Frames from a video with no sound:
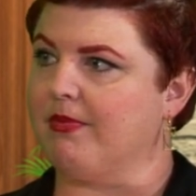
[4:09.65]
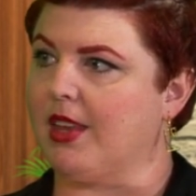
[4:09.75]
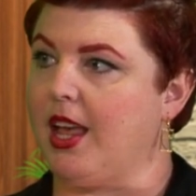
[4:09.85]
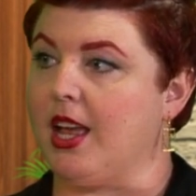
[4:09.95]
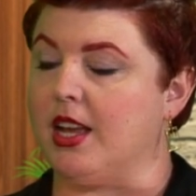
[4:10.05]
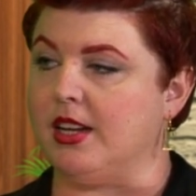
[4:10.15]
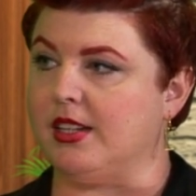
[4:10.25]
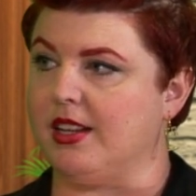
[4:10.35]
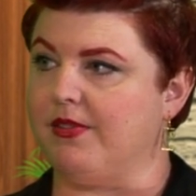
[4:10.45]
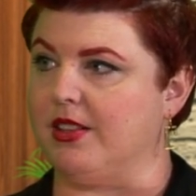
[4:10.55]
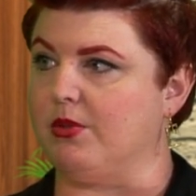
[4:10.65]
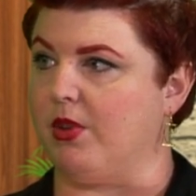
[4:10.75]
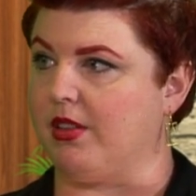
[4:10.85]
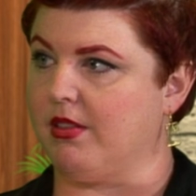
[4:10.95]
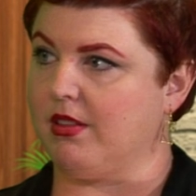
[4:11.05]
And if it's with
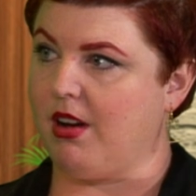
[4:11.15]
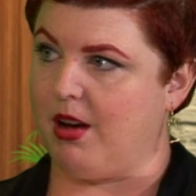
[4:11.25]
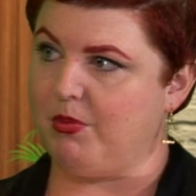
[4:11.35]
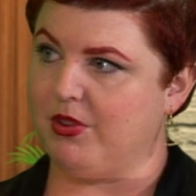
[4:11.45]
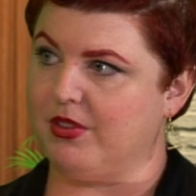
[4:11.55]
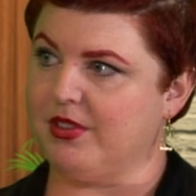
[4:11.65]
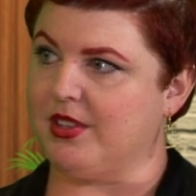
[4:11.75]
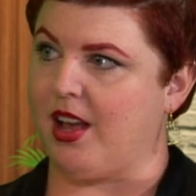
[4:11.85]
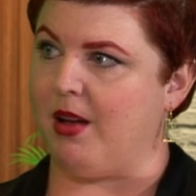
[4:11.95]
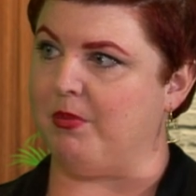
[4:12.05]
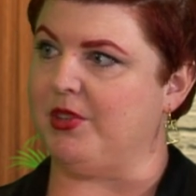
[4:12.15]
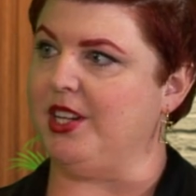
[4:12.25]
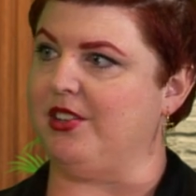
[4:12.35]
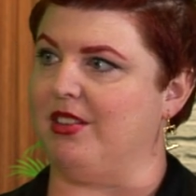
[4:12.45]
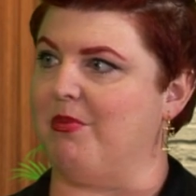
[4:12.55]
couples, um,
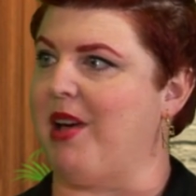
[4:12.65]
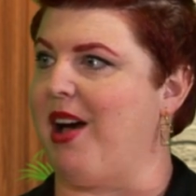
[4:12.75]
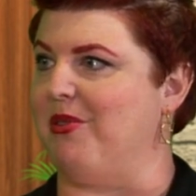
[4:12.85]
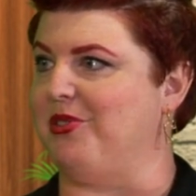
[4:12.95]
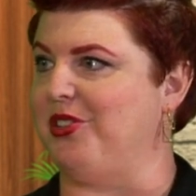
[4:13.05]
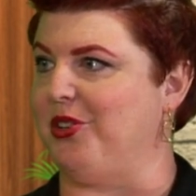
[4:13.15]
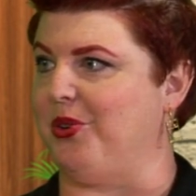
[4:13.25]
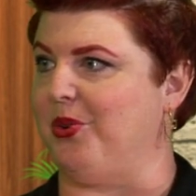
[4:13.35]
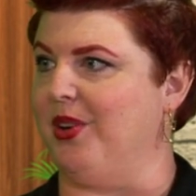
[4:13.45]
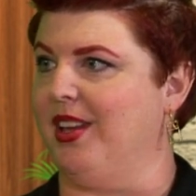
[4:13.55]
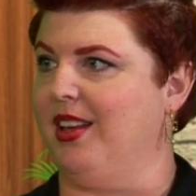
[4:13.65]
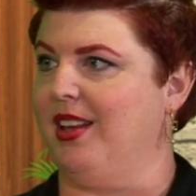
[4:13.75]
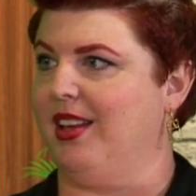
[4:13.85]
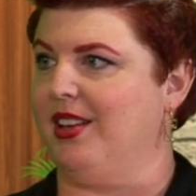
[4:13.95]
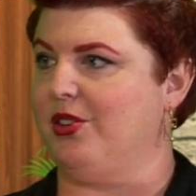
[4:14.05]
teaching them how to
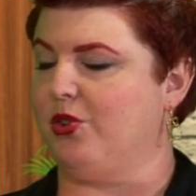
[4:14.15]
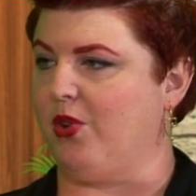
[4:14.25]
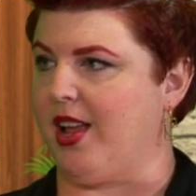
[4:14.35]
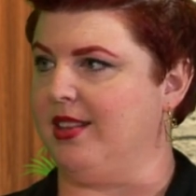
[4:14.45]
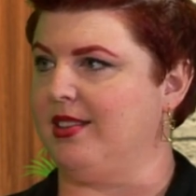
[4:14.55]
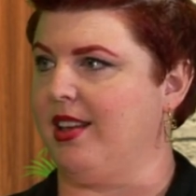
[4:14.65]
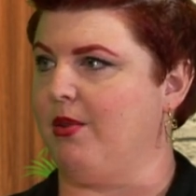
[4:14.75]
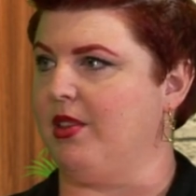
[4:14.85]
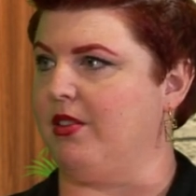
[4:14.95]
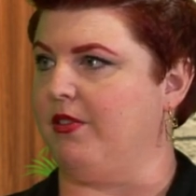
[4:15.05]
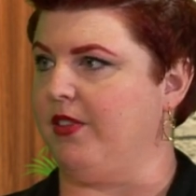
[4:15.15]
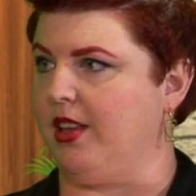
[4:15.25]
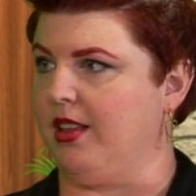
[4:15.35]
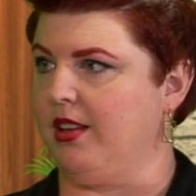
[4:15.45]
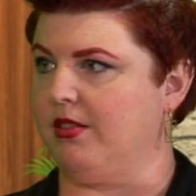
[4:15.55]
translate what they're
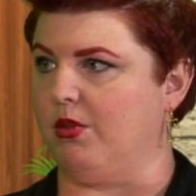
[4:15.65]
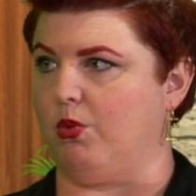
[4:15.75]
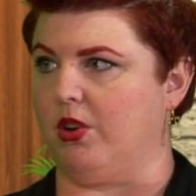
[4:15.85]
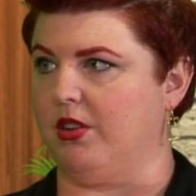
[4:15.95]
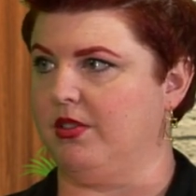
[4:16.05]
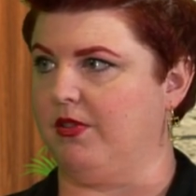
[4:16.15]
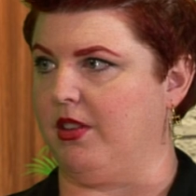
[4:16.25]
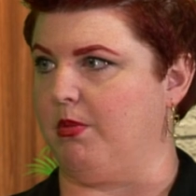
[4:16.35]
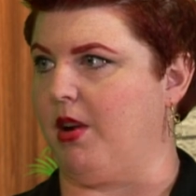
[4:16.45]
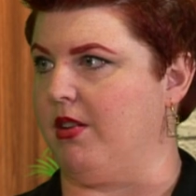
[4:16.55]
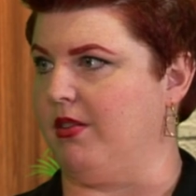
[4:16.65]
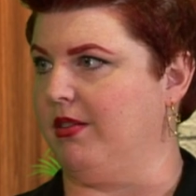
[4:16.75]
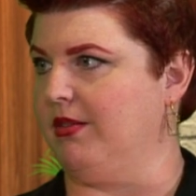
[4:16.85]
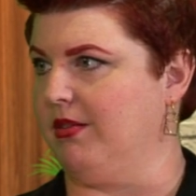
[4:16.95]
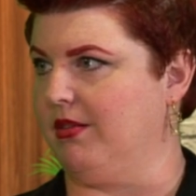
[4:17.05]
feeling into words for their partner.
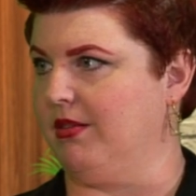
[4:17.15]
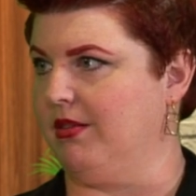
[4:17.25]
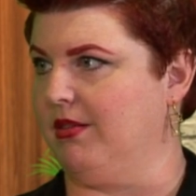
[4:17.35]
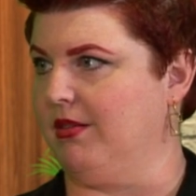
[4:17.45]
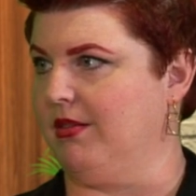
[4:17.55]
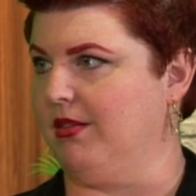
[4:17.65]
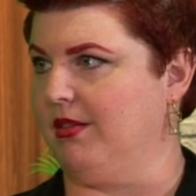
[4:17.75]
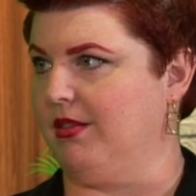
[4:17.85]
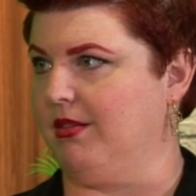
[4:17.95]
Right.